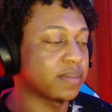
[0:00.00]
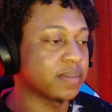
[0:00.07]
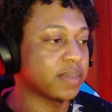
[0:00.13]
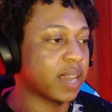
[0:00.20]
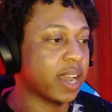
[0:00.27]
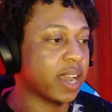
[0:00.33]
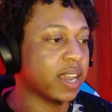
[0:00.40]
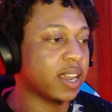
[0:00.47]

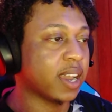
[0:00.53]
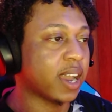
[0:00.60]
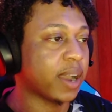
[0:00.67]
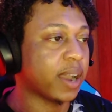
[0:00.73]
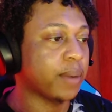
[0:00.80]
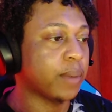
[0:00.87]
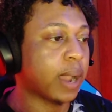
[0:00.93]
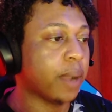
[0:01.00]

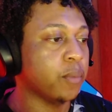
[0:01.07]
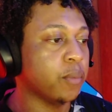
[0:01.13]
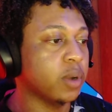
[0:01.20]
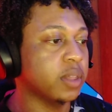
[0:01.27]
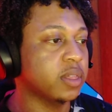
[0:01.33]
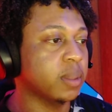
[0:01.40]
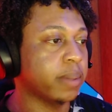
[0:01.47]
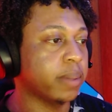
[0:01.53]
I want
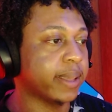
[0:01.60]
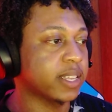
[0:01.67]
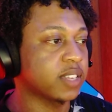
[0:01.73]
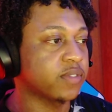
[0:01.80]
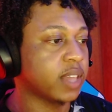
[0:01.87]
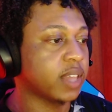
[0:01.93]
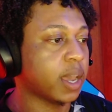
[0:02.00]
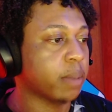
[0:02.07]
the best for
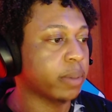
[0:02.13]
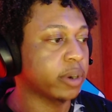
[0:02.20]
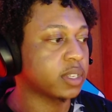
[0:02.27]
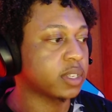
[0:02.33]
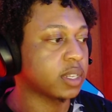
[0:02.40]
that person,